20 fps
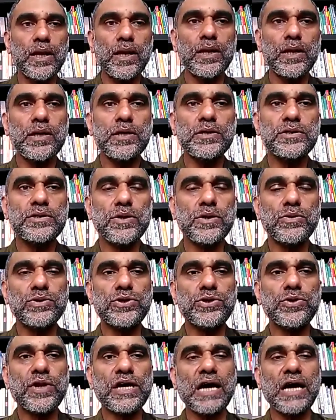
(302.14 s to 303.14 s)
So, to
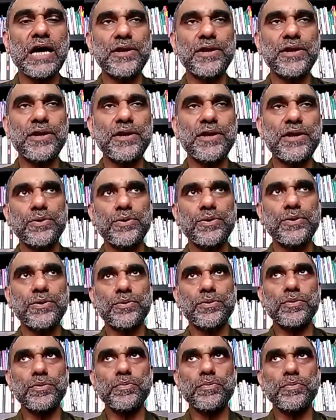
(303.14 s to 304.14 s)
Ricardo,
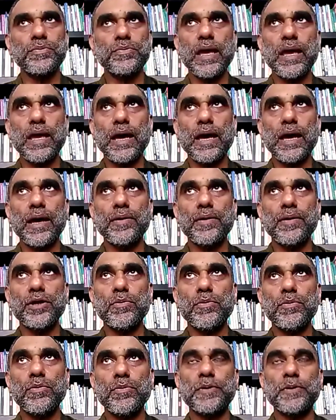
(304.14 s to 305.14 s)
you know, most people
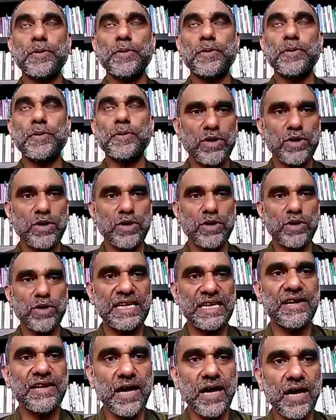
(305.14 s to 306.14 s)
would have seen Ricardo
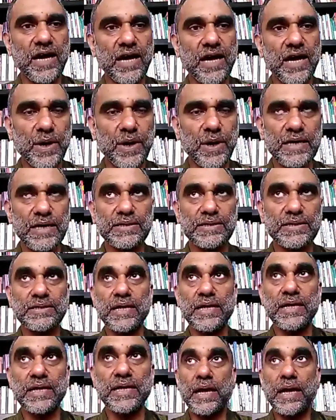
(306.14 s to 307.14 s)
as
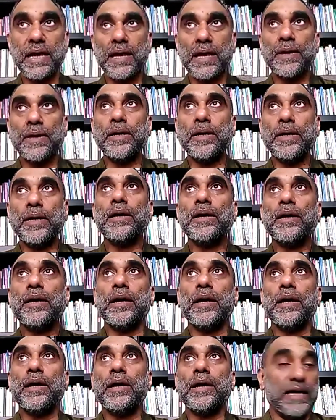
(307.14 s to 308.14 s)
a
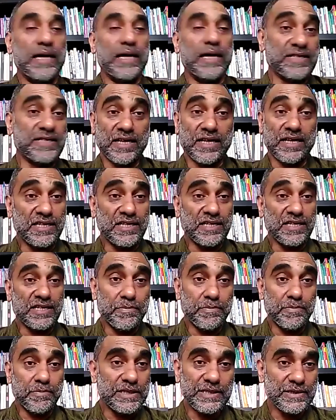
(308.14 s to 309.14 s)
successful
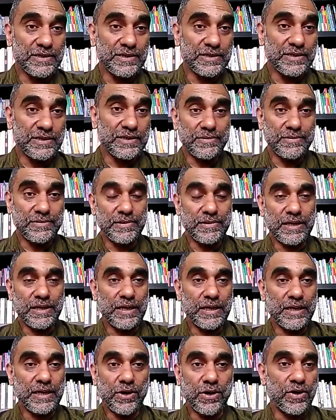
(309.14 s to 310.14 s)
person. You know,
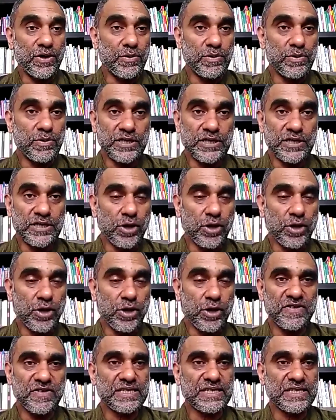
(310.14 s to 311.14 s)
he was at the top of his
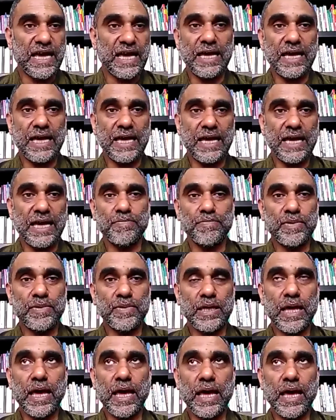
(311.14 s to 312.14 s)
game,
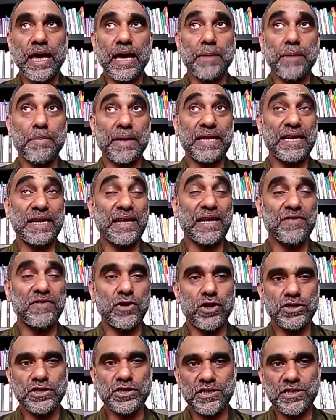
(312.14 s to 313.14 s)
uh, but he never
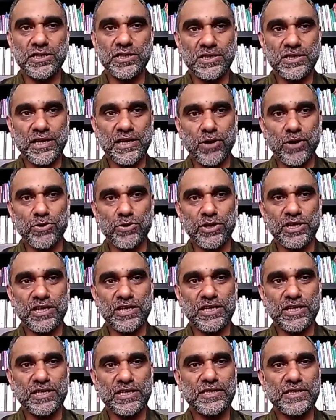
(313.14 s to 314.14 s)
lost his
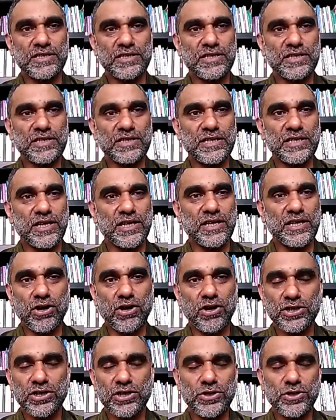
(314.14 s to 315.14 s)
groundedness. He
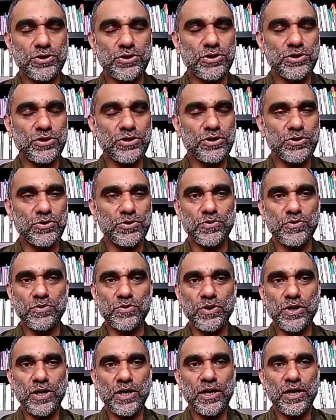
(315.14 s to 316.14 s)
continued to do
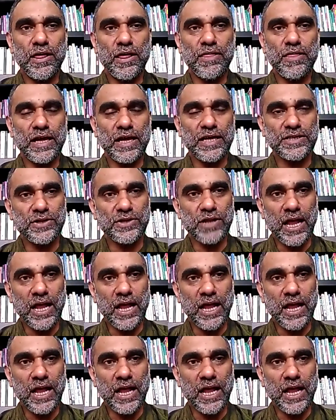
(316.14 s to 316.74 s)
things to